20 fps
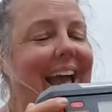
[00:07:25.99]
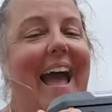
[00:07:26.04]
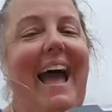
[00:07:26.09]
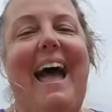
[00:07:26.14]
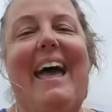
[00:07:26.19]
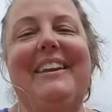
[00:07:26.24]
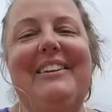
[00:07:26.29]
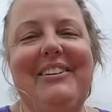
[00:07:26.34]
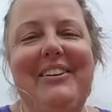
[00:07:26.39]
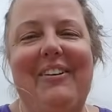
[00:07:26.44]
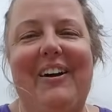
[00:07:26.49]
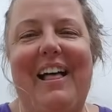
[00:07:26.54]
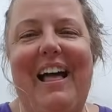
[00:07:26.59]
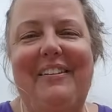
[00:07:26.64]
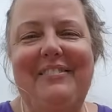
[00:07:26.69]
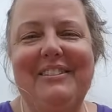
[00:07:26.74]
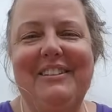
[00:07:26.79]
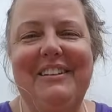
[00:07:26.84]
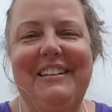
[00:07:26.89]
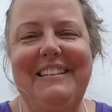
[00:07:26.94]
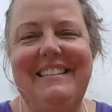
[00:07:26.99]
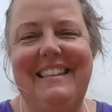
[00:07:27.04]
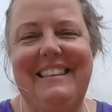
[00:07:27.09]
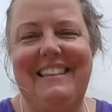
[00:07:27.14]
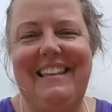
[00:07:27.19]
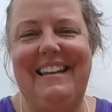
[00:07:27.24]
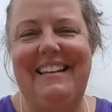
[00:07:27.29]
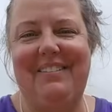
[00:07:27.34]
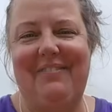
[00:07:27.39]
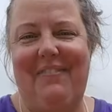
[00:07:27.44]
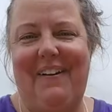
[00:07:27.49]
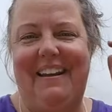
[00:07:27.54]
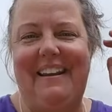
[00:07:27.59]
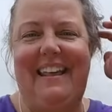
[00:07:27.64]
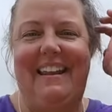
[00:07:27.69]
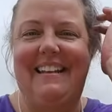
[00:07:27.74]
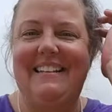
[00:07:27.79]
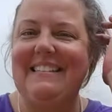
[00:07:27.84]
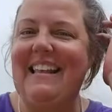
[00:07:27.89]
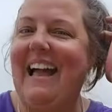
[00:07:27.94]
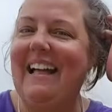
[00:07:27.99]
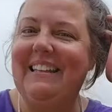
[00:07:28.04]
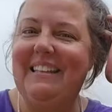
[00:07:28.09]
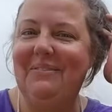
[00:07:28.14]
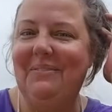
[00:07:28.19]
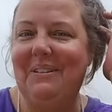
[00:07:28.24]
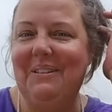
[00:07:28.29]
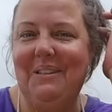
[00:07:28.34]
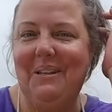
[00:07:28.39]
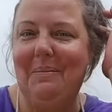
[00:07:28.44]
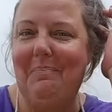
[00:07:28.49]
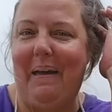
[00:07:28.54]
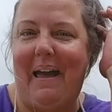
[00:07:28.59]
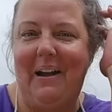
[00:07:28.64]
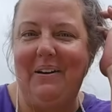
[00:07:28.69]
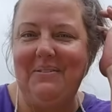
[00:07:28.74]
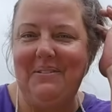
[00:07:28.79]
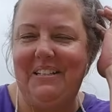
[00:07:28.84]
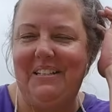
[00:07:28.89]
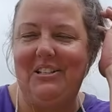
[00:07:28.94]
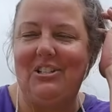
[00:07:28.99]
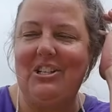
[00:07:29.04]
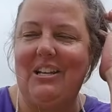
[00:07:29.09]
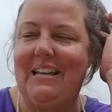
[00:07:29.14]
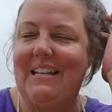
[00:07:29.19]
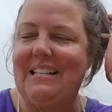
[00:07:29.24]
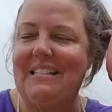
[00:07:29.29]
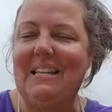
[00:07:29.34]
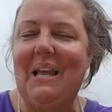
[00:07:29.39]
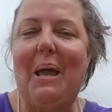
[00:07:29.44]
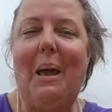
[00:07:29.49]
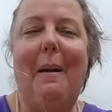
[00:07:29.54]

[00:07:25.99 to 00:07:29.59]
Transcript: I don't know. I'll have to look at the thing to find out exactly what the poundage is,